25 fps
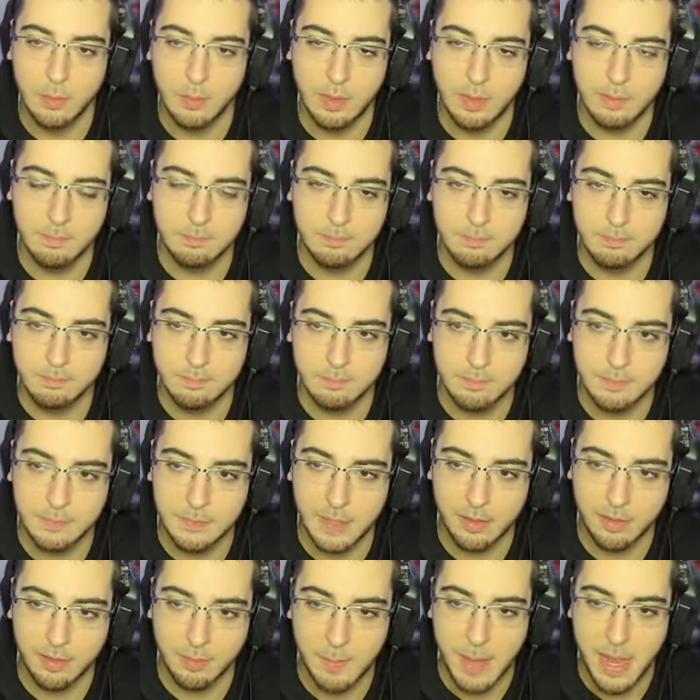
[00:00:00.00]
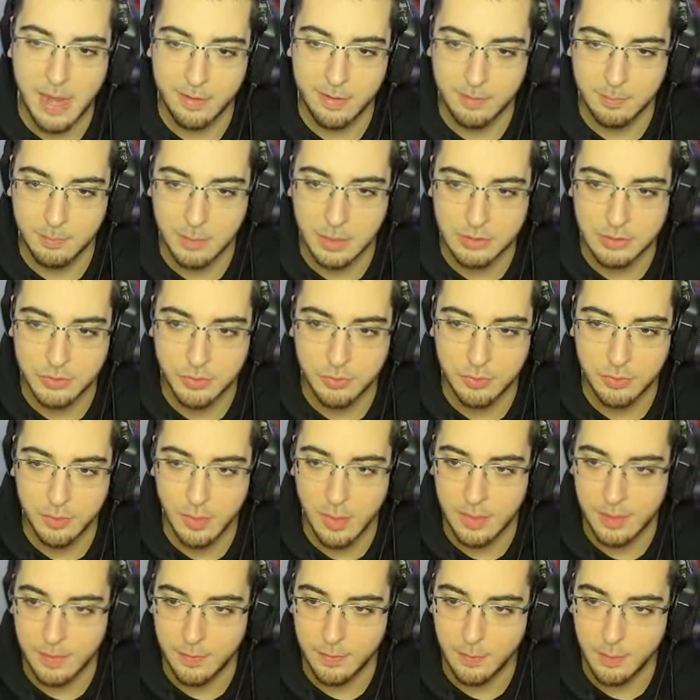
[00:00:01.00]
Well, doesn't matter. I'm not shooting
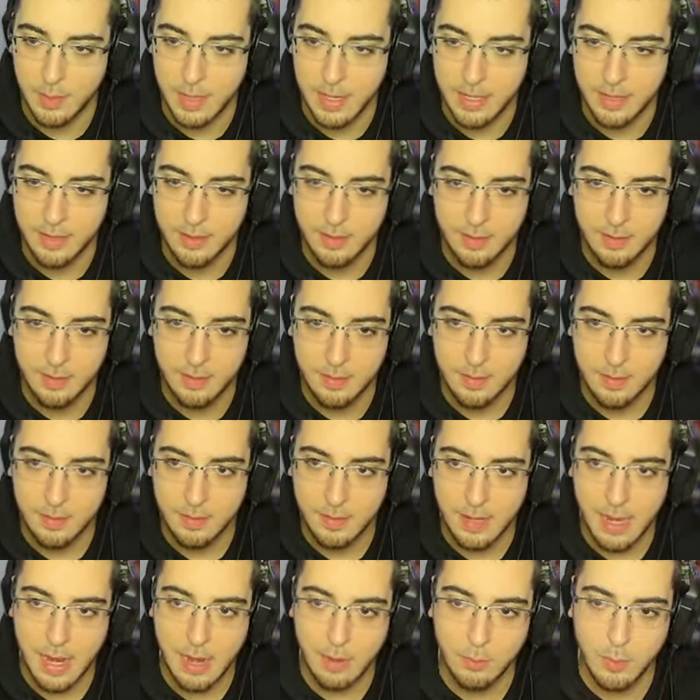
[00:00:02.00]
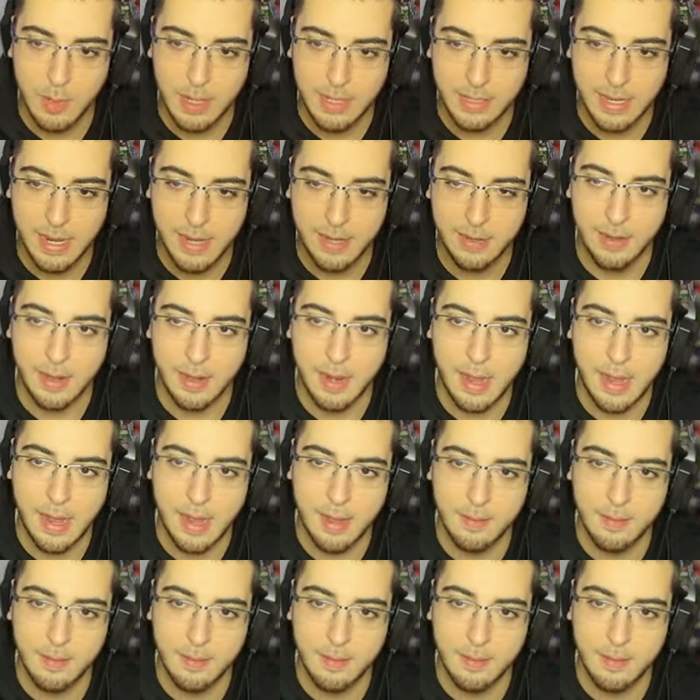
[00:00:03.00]
on either way. How do I get...